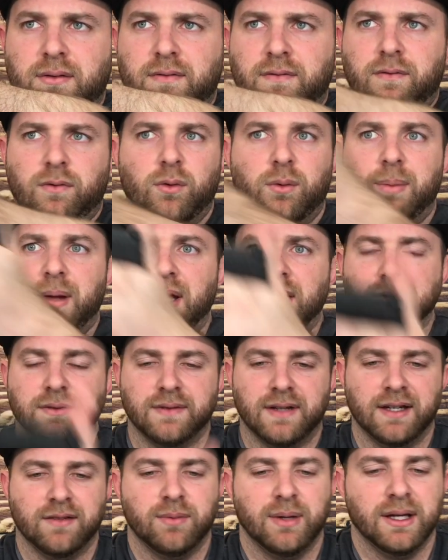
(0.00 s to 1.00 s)
4 pounds,
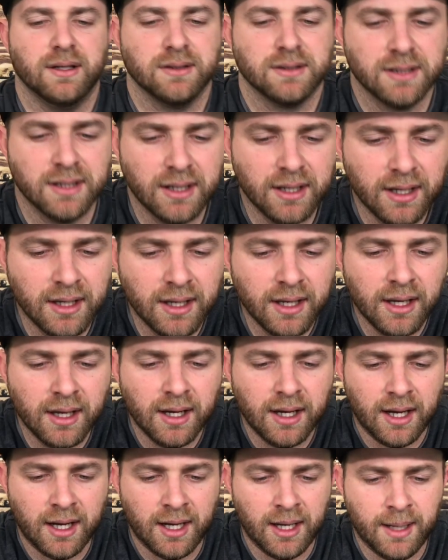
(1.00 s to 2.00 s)
5 pounds.
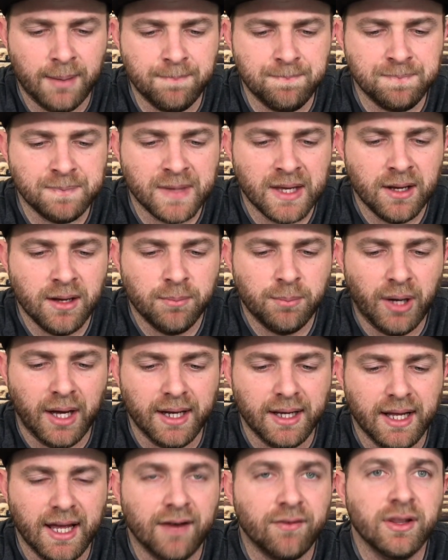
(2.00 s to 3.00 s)

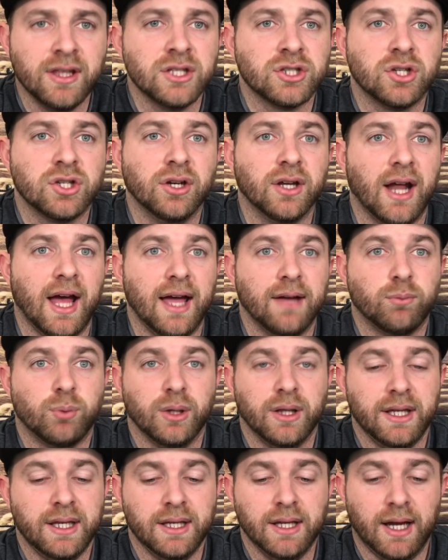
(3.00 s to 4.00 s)
But everything's good. I
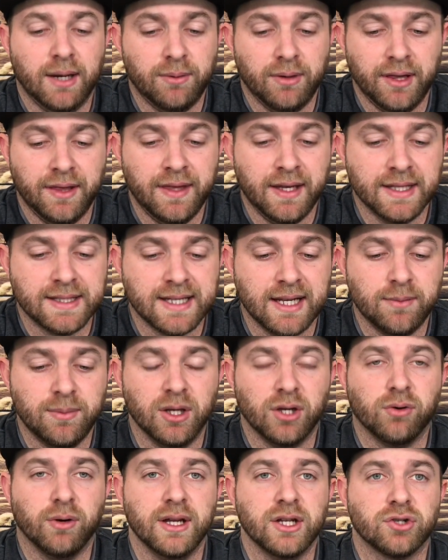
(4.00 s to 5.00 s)
really think it's going to be a
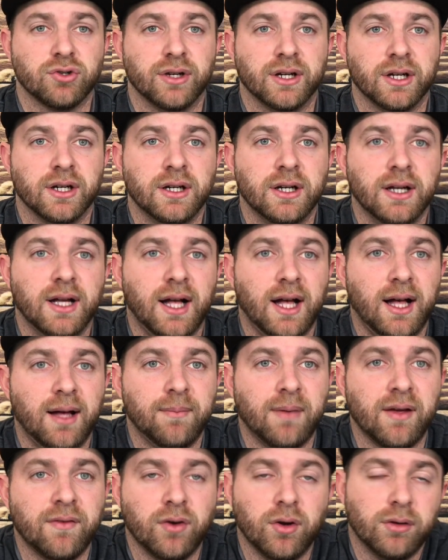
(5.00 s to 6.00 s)
great trigger.
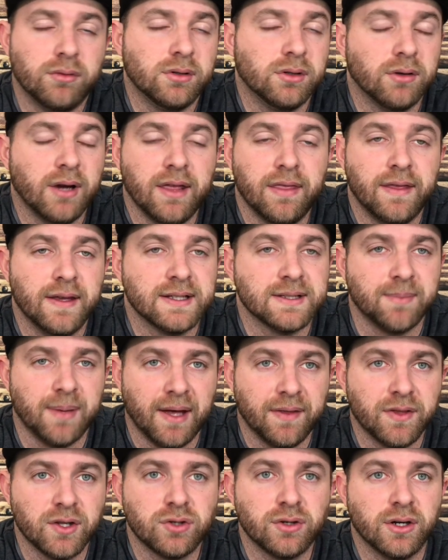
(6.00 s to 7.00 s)
I've heard great things
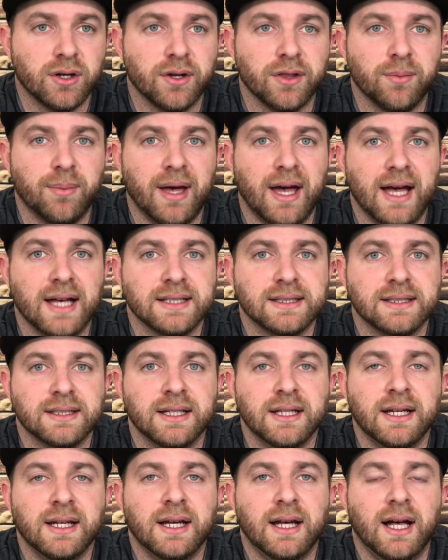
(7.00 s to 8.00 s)
about the trigger in the past.
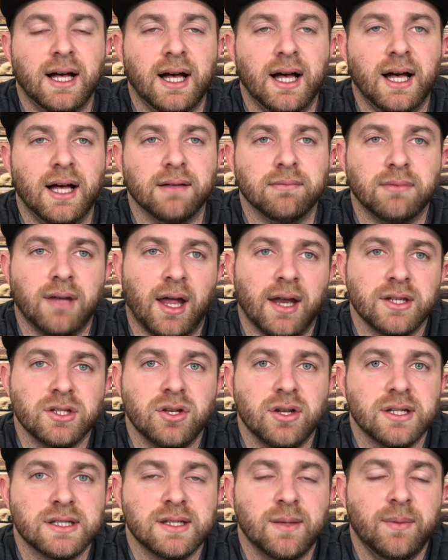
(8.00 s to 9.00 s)
Not as
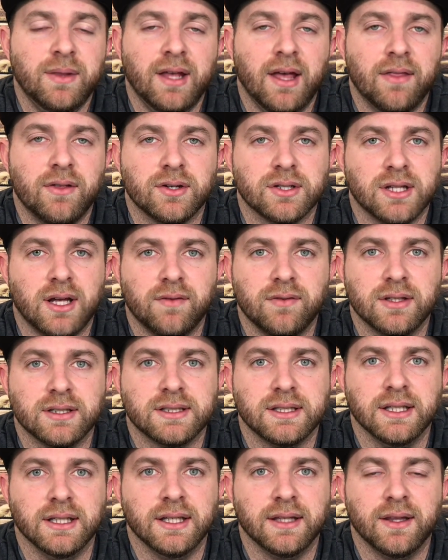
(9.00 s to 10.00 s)
good as some of the others,
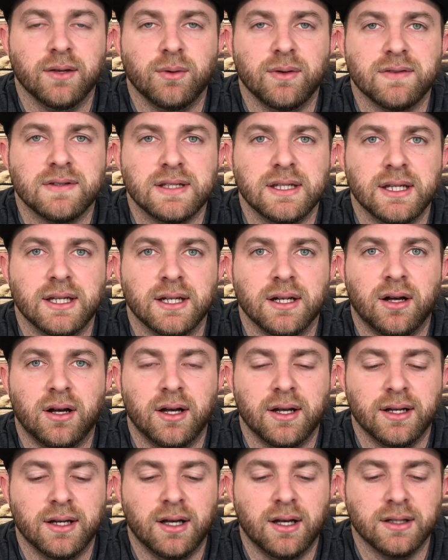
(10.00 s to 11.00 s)
obviously, that we've seen
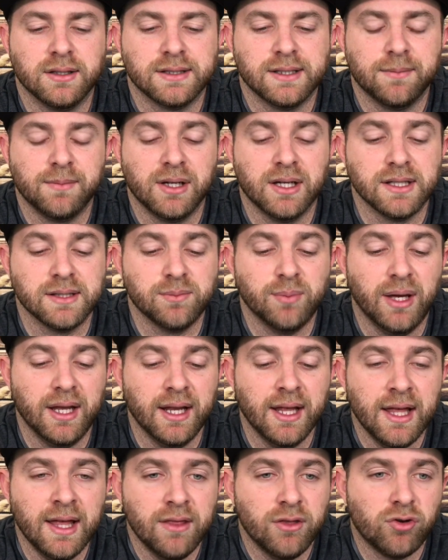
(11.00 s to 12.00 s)
on some guns, but
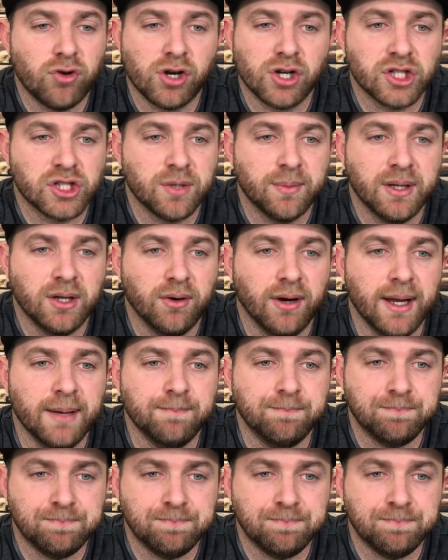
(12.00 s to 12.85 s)
the trigger's going to be great.